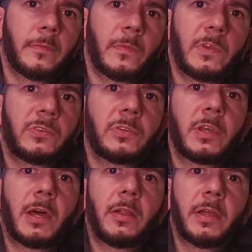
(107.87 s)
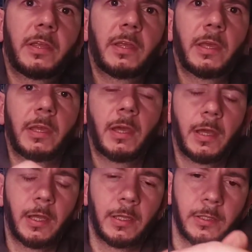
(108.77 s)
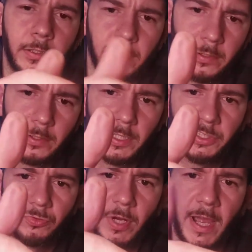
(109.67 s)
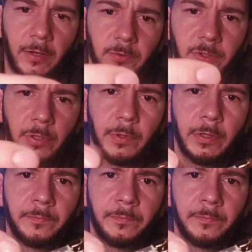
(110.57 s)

It's got like a nice rattle to it.